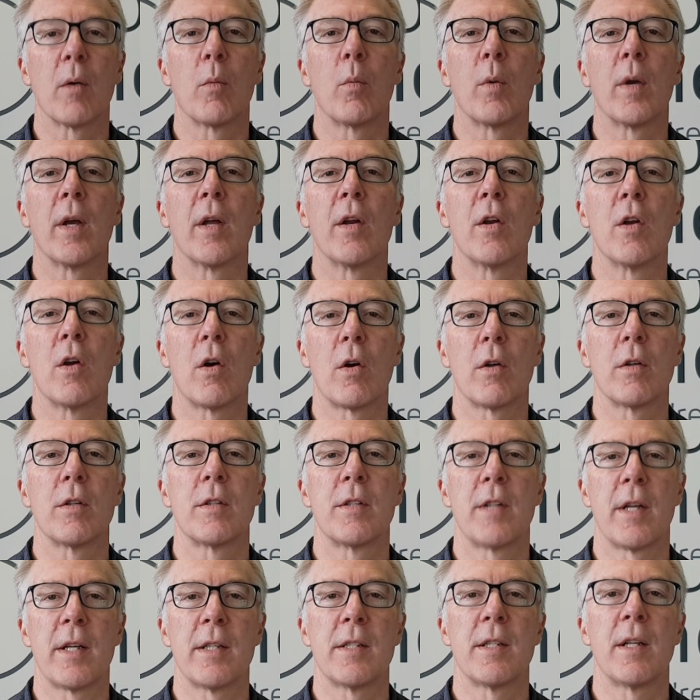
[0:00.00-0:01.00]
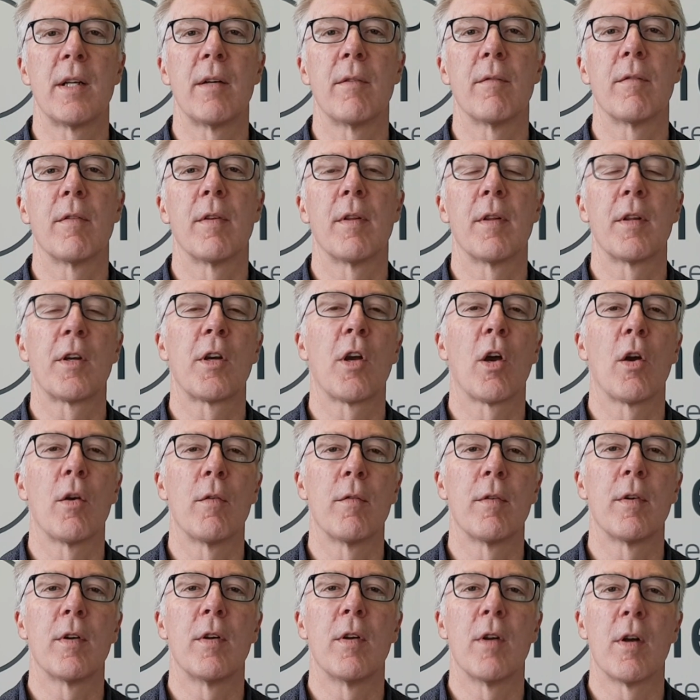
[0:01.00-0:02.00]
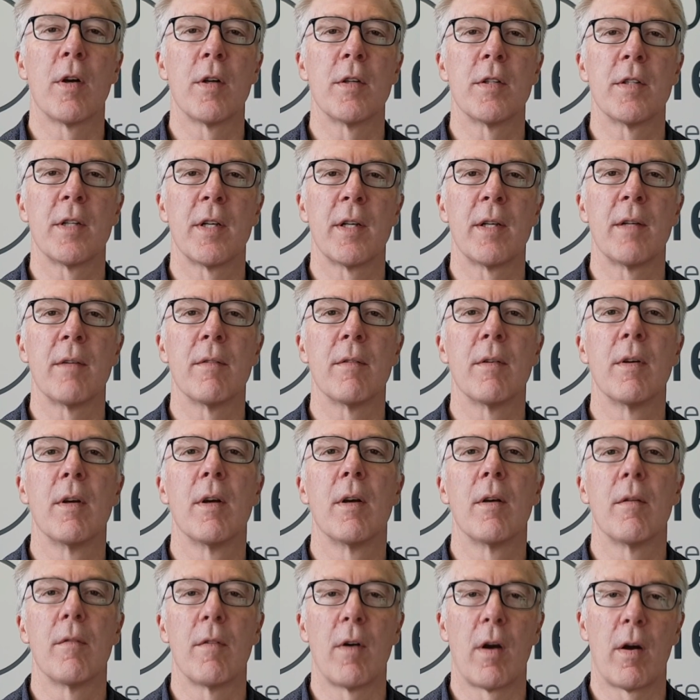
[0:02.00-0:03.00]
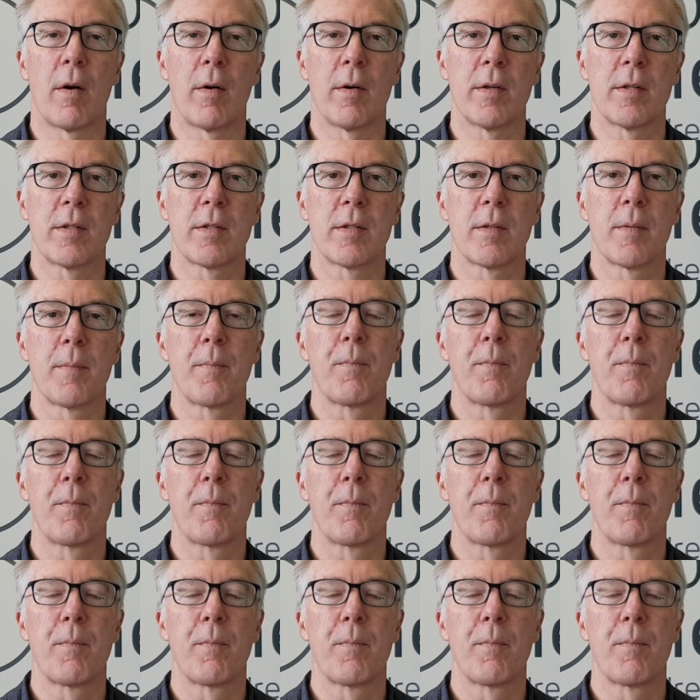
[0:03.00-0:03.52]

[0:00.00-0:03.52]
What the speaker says: we are not testing for the COVID-19 virus.